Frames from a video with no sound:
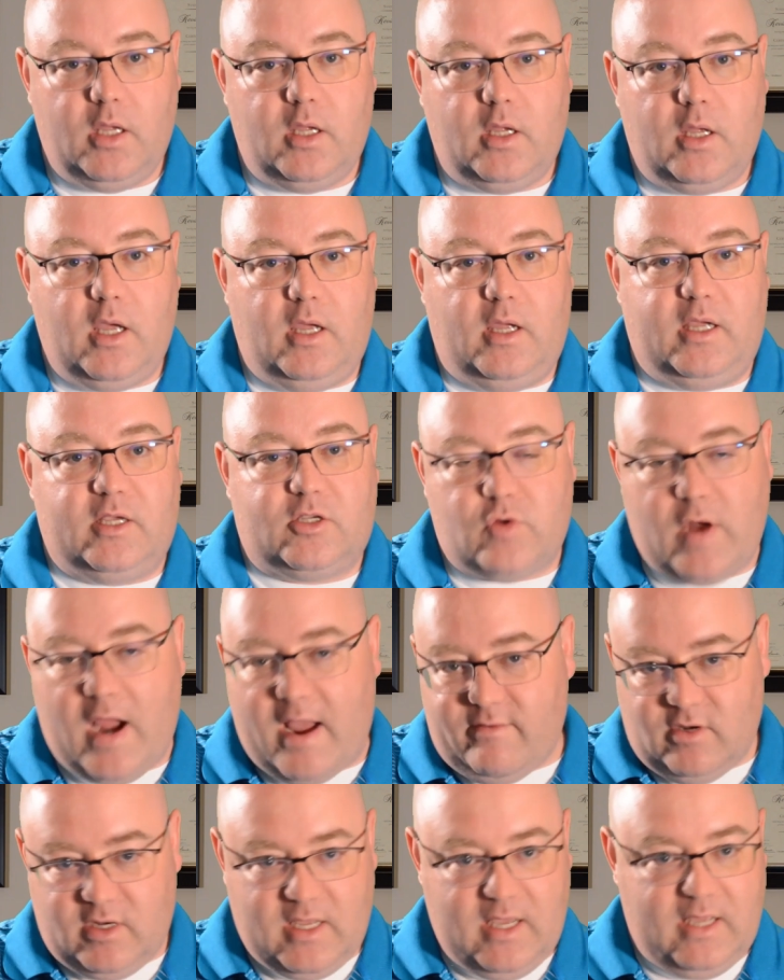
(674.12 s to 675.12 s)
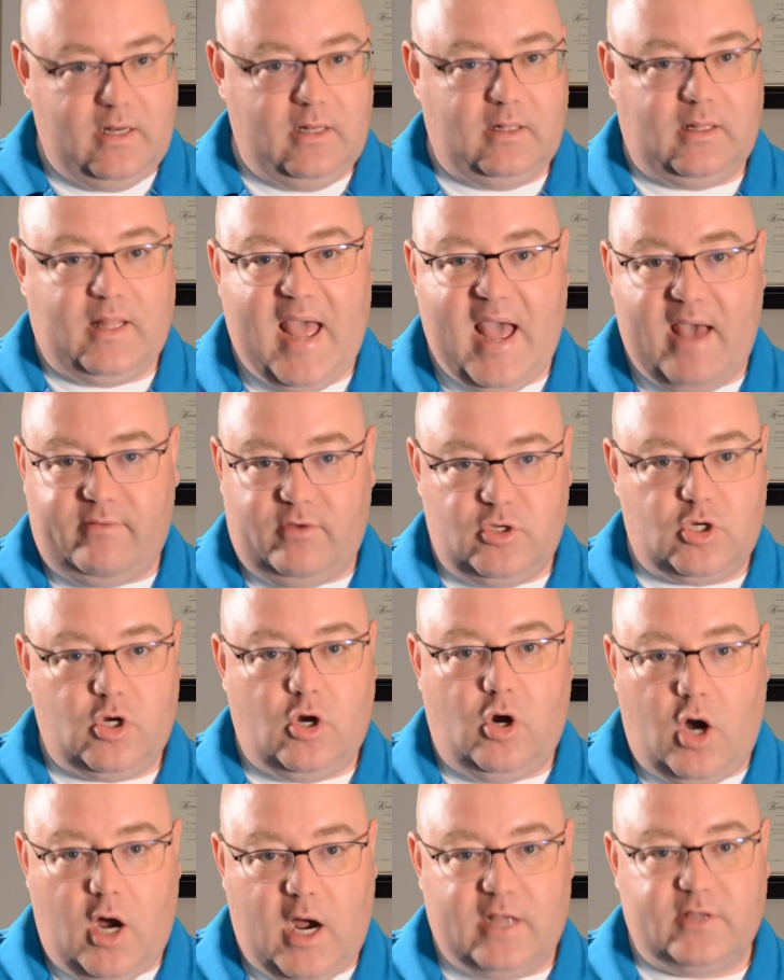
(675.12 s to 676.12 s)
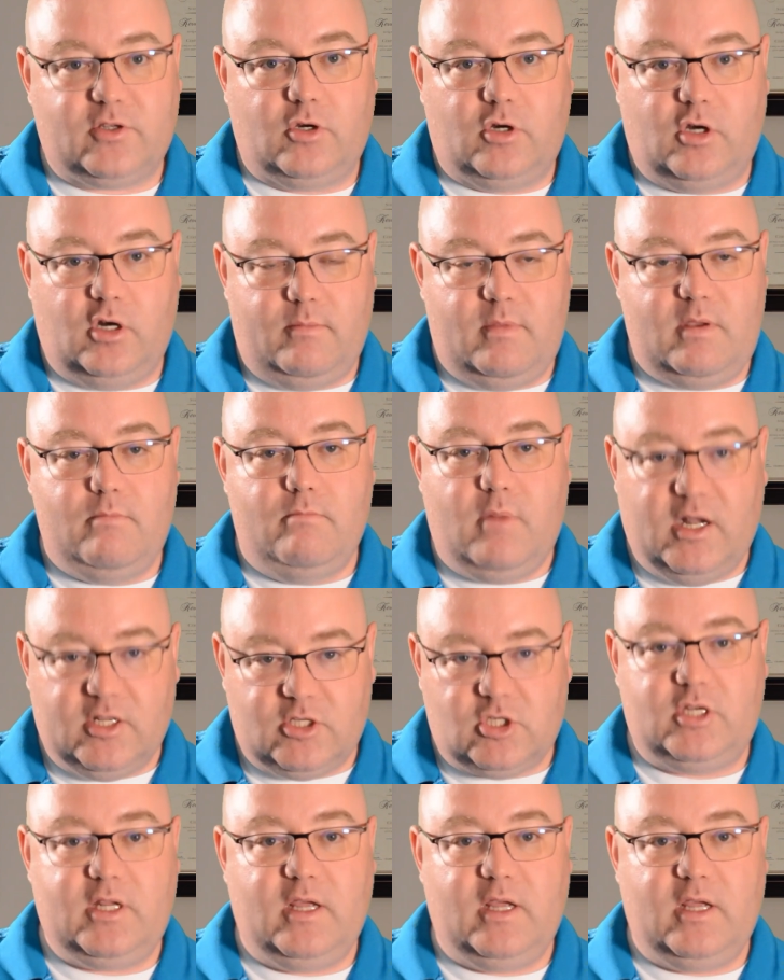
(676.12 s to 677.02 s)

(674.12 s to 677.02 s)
extravagant and lavish costs are going to be much